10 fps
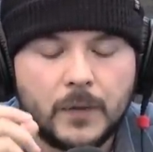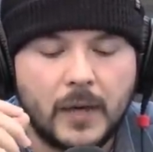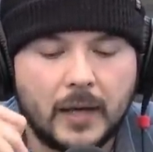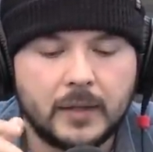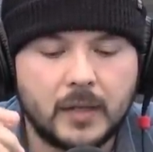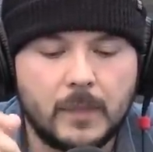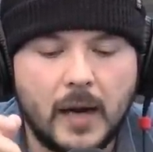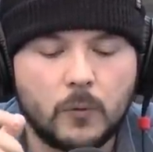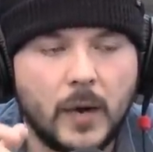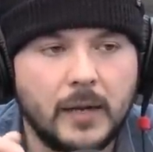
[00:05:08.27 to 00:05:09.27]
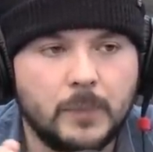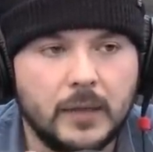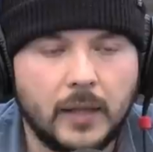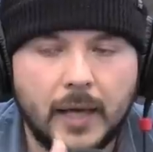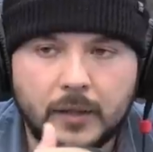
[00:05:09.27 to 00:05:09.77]
They're not going to come out right and
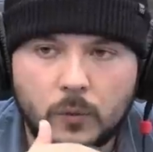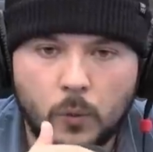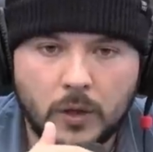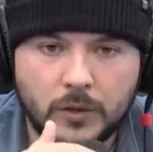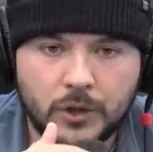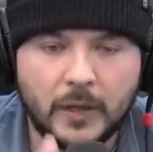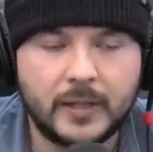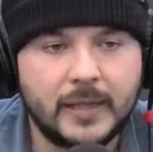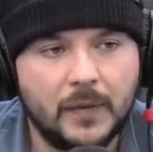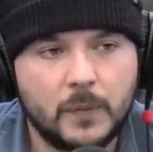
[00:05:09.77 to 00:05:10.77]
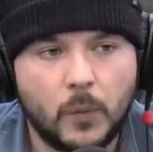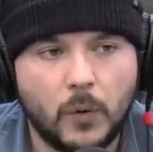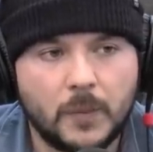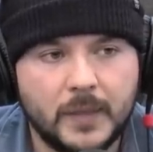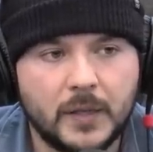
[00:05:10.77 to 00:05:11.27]
be like, we're shutting down the
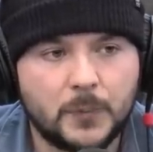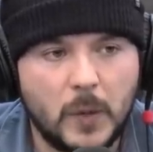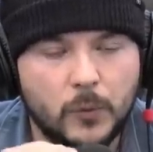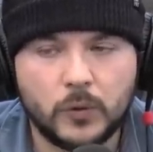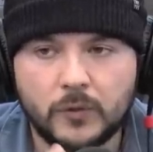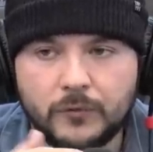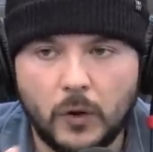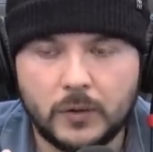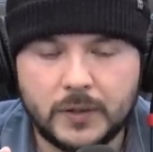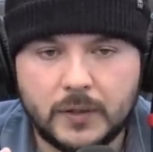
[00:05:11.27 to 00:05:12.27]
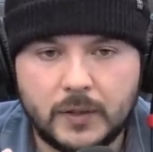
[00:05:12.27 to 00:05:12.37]
port because people would revolt.